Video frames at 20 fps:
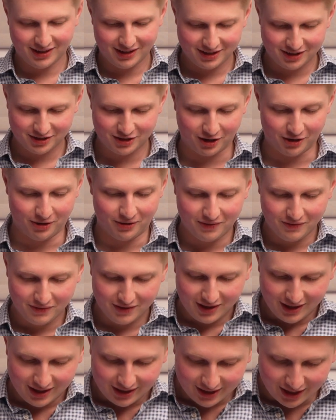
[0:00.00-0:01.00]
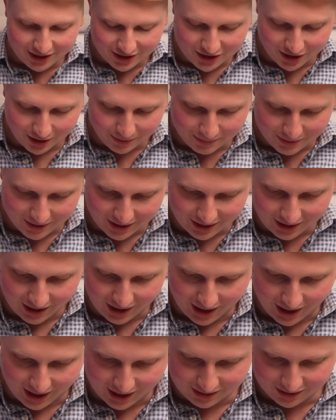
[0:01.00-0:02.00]
So let's jump in
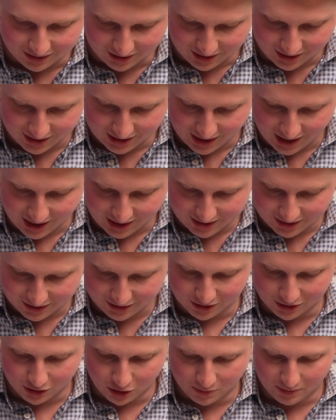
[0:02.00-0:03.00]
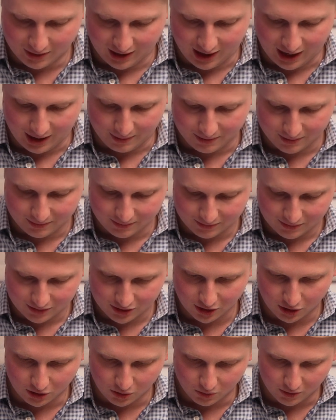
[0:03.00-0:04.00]
and get the Yubii app.
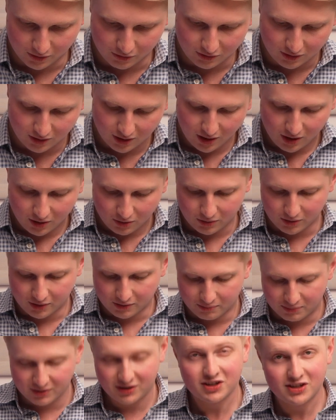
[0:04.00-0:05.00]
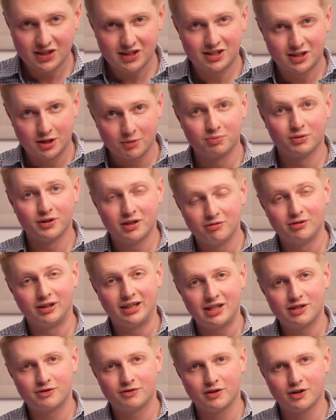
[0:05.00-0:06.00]
So because this is the
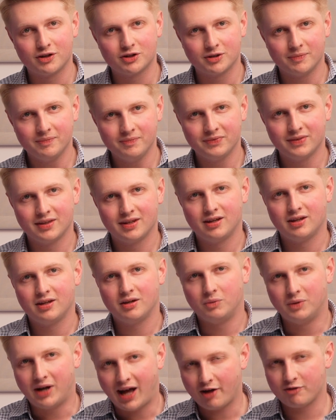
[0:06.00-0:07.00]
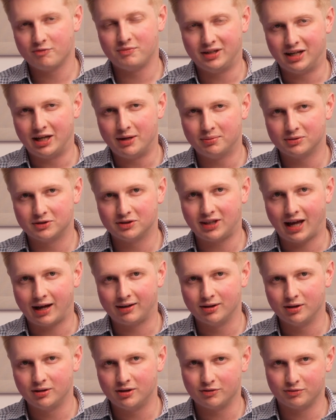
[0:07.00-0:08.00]
pre-release version, we haven't been able to
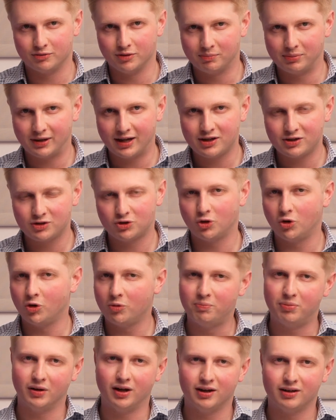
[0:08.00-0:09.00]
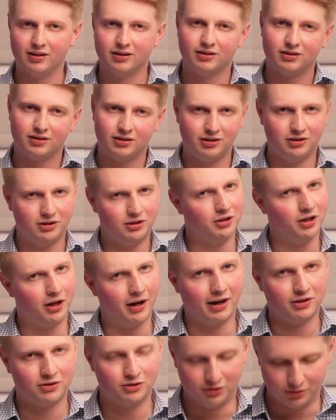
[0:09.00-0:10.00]
download it from the Play Store, but you know
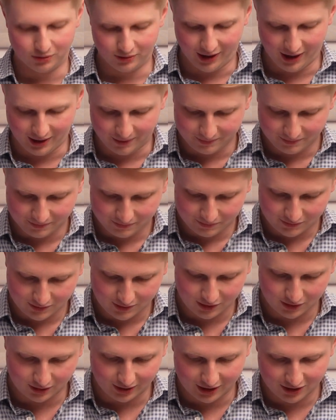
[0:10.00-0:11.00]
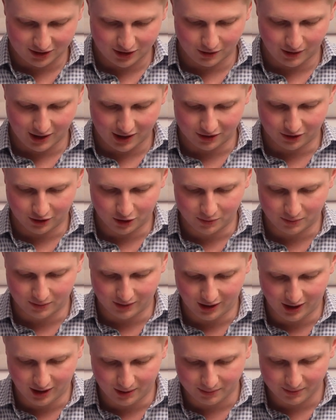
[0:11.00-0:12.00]
how to do that. So let's go ahead and open
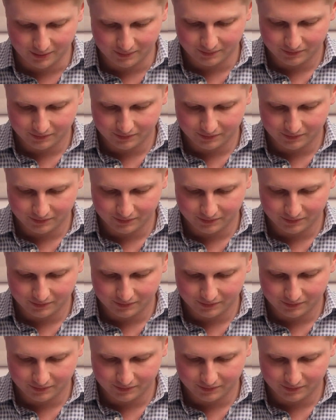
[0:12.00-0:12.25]
it up.